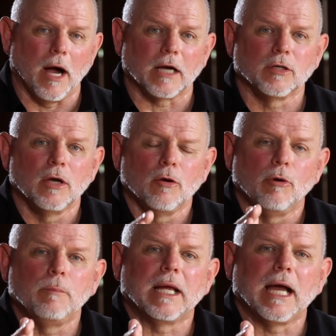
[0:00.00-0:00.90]
box,
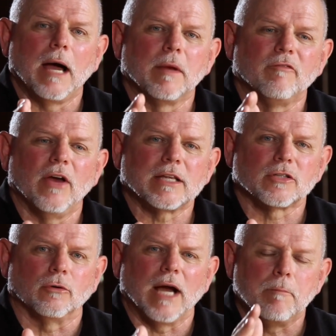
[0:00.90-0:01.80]
we become a
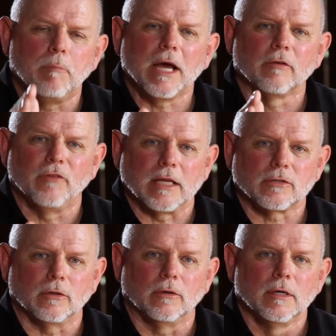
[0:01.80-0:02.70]
vessel, a better
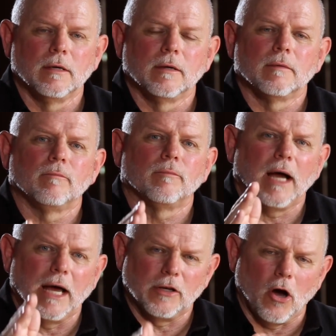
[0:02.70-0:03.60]
vessel
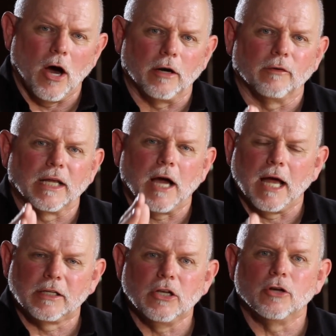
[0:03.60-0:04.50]
unto honor that
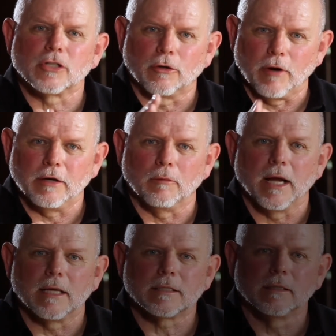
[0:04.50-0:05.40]
God can use in greater
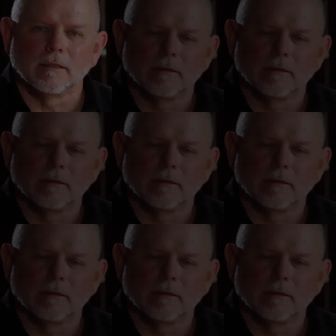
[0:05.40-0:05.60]
ways.